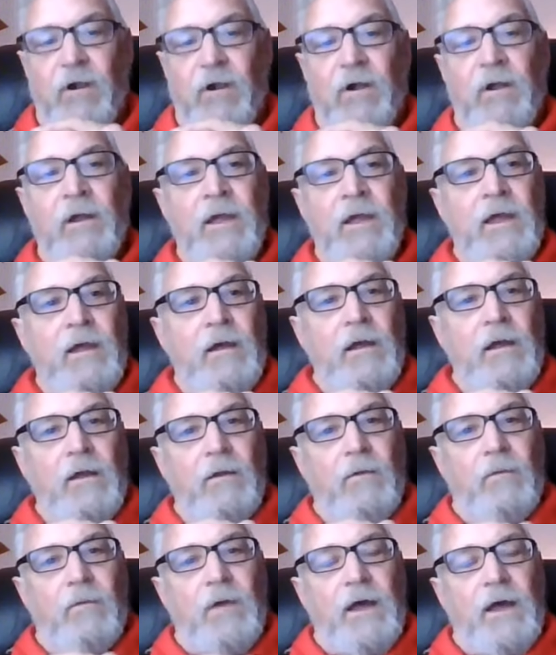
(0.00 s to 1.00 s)
great
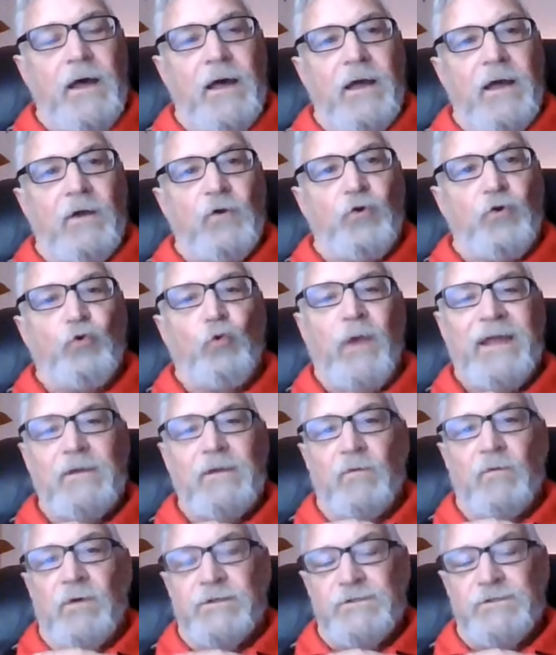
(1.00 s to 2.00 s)
ones all over the
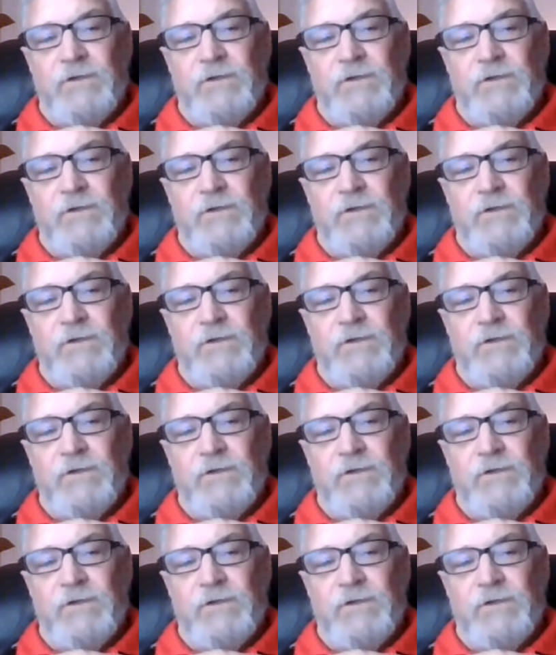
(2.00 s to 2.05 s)
world,